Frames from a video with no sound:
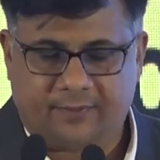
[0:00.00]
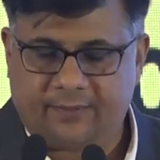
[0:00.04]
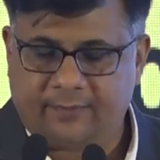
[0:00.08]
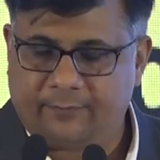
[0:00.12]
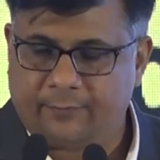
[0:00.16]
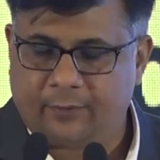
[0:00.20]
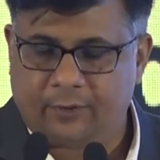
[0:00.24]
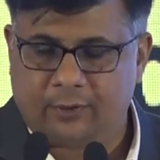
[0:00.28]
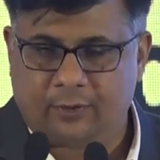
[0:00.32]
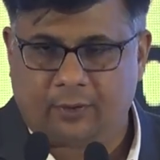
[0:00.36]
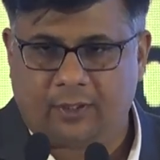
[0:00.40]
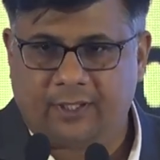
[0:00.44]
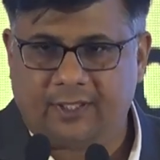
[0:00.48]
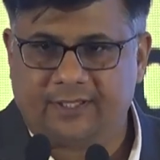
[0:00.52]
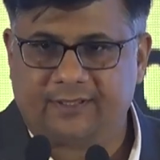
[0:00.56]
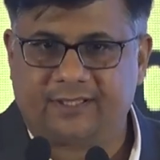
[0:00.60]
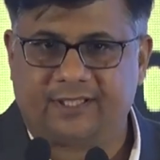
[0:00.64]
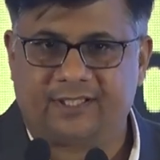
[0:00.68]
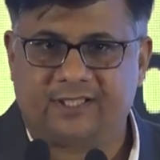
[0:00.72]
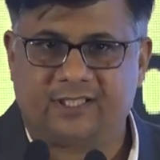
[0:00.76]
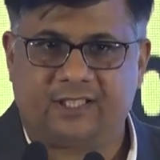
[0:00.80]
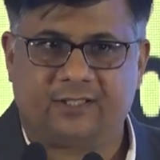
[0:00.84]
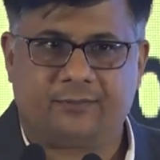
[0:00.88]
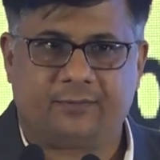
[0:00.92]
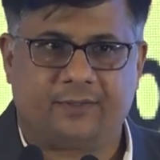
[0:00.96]
for knowledge
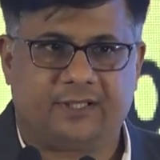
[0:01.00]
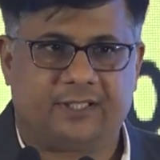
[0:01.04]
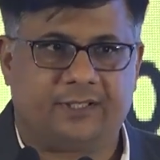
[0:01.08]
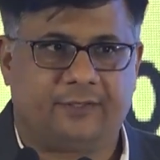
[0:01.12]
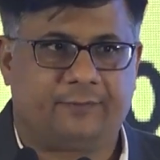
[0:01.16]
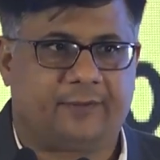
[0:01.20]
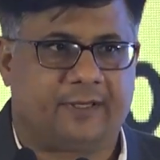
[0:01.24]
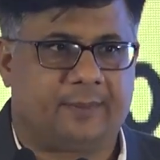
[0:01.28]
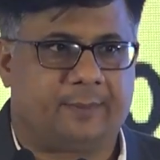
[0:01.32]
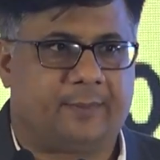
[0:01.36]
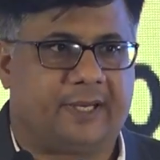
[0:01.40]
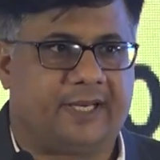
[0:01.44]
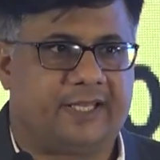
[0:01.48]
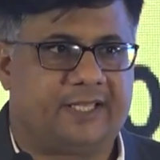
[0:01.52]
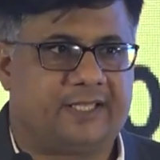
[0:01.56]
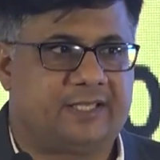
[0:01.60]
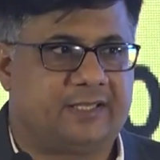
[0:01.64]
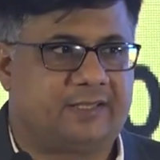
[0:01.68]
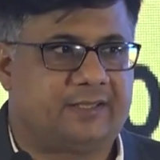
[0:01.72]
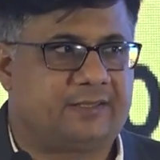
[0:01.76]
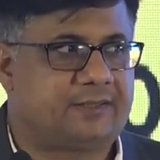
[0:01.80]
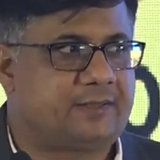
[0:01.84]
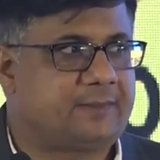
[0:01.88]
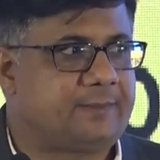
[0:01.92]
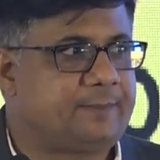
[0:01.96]
sessions with the fund
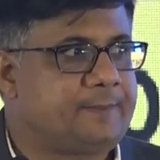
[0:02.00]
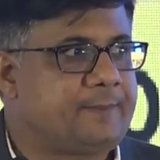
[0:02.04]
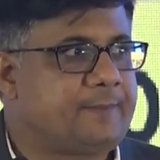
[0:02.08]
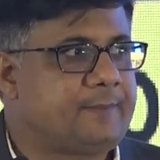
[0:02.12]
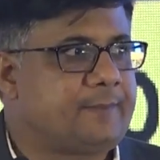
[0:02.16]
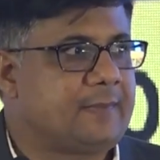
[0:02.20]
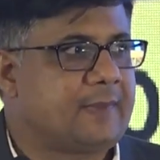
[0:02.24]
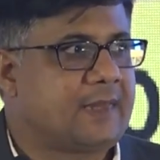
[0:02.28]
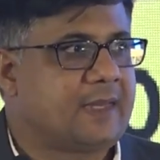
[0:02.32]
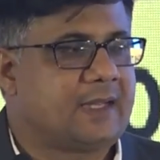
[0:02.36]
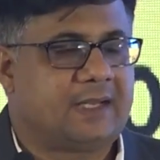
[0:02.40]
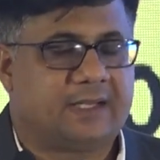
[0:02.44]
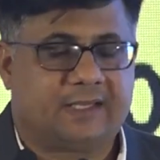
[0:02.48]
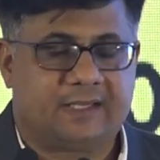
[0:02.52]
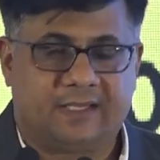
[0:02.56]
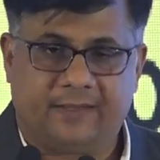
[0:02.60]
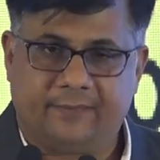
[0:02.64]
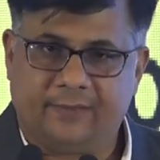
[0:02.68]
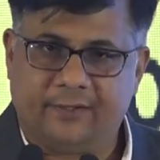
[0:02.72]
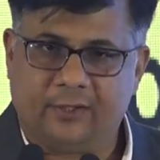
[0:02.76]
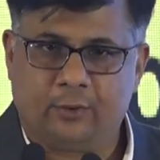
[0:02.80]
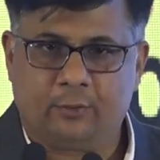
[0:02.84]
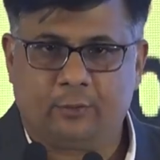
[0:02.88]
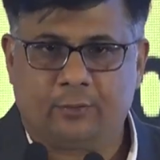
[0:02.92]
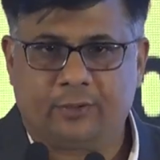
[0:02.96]
managers,
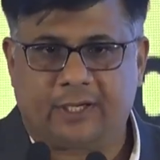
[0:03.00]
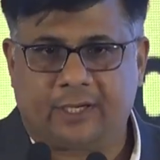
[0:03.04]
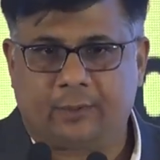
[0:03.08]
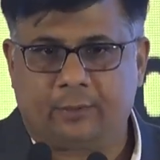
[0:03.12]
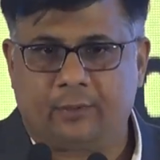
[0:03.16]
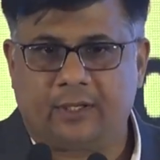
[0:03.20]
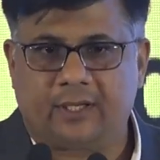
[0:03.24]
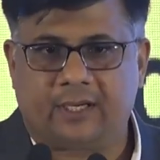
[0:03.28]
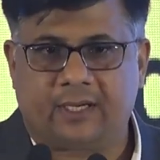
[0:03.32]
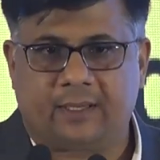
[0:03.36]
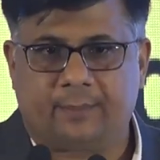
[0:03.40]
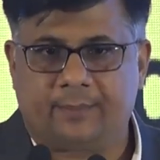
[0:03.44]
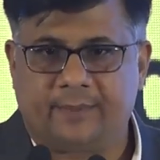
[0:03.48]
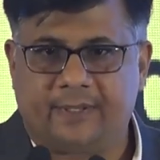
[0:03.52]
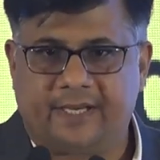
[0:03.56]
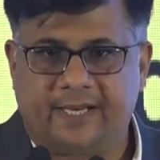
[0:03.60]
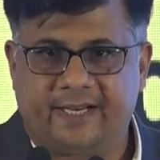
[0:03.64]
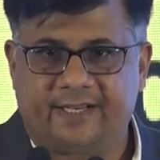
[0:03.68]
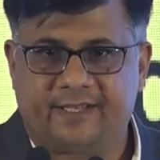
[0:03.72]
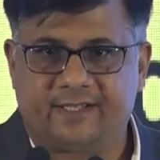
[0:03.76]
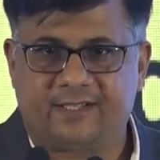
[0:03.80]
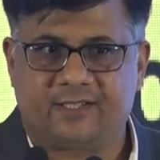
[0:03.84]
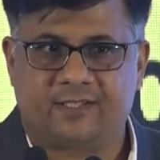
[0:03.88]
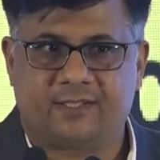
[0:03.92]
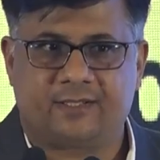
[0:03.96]
giving you regular
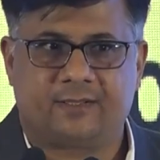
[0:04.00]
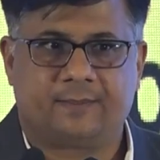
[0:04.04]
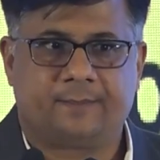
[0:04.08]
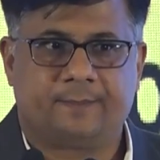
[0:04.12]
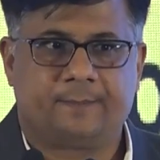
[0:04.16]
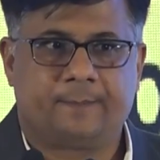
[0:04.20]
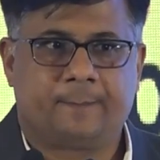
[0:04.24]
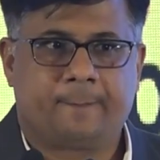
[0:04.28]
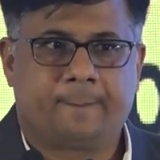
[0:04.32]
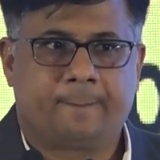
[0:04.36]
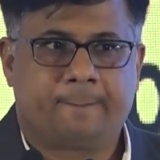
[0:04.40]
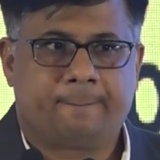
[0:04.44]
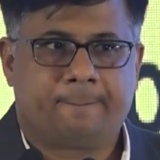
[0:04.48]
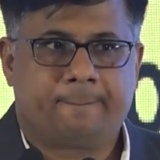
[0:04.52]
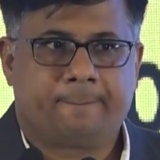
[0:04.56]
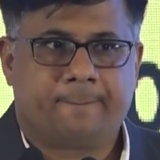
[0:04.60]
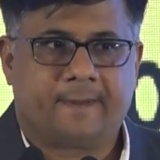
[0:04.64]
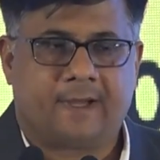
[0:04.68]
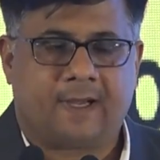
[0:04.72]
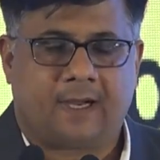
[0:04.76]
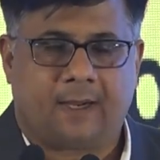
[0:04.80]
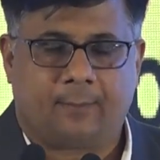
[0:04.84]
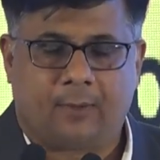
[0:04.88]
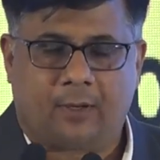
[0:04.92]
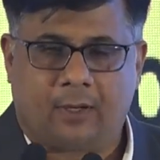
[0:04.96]
updates
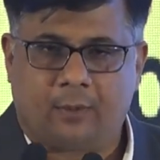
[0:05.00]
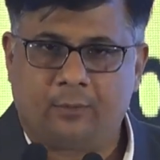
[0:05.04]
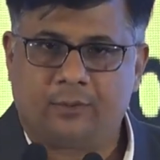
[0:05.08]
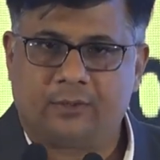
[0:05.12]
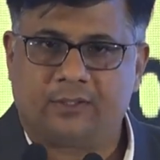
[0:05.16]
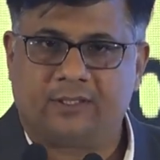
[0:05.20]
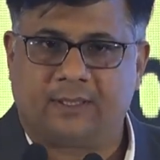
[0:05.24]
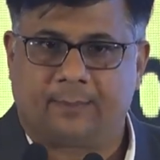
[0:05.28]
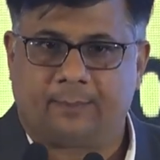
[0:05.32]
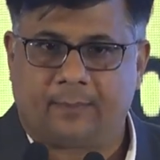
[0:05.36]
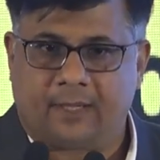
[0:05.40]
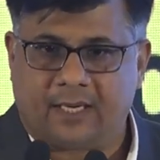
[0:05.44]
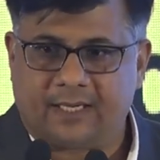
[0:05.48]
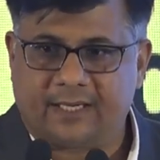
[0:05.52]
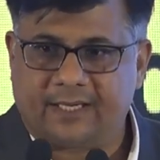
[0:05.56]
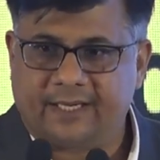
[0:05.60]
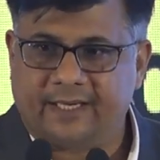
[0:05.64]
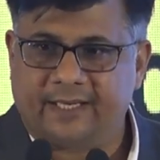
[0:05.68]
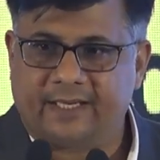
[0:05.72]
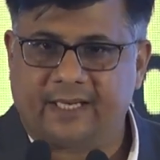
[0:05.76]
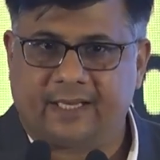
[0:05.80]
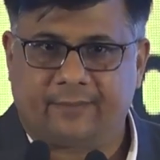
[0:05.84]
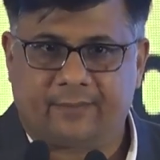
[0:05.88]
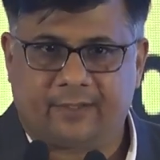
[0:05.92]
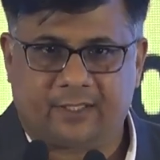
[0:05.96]
about the
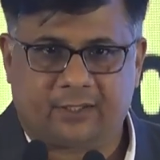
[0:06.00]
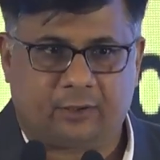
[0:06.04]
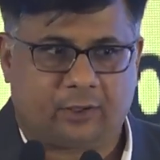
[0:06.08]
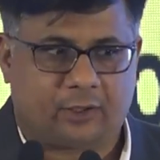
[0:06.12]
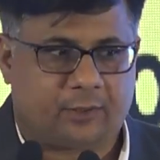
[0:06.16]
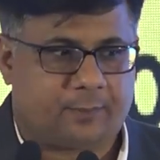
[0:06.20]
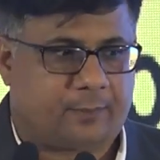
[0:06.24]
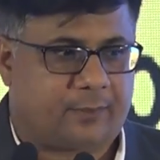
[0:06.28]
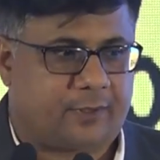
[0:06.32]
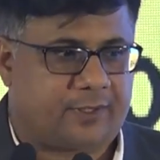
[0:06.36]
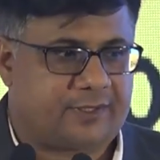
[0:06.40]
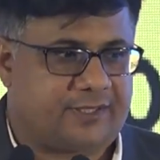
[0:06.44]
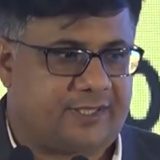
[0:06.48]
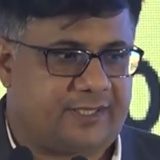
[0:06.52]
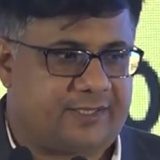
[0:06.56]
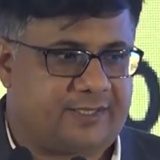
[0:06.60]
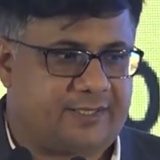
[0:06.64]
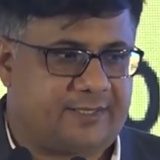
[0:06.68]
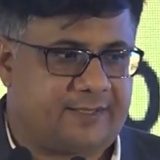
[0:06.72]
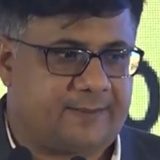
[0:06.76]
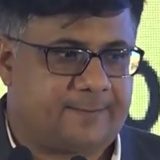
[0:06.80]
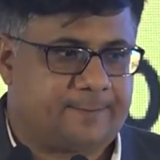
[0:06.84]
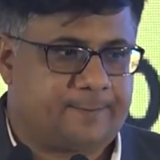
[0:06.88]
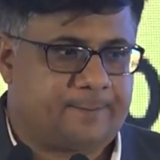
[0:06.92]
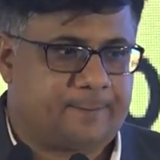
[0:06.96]
market, our thought
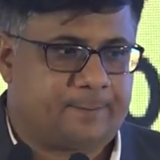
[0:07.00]
process.